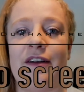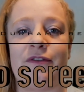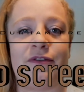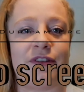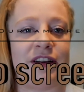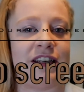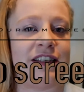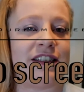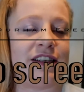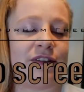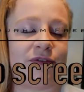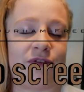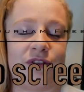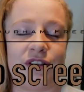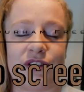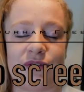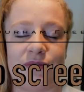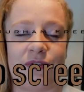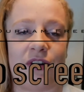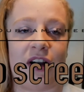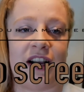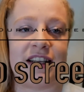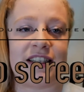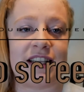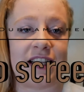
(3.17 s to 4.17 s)
Every different
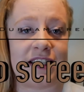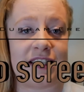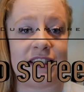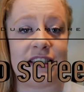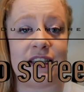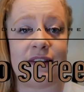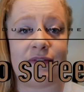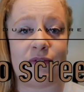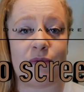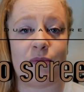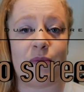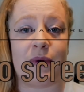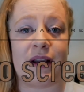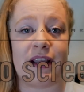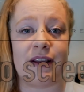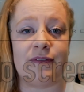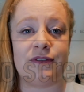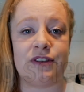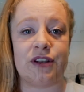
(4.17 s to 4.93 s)
device has a different way